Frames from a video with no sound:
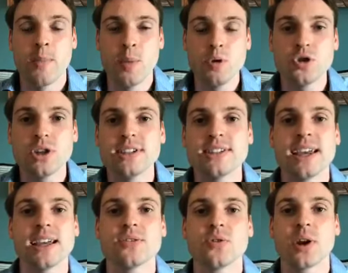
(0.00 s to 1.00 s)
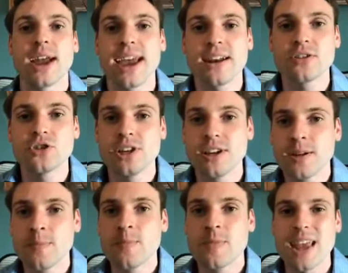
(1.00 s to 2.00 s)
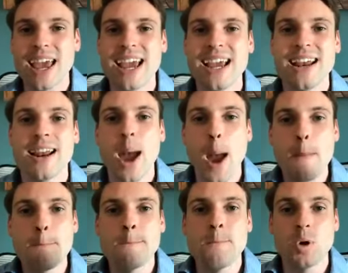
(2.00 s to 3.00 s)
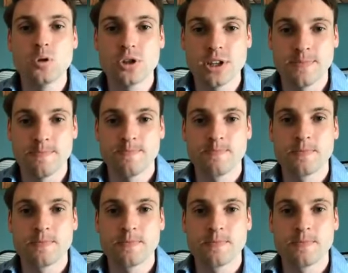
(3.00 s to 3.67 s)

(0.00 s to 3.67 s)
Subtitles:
right? Emotion stands for energy in motion,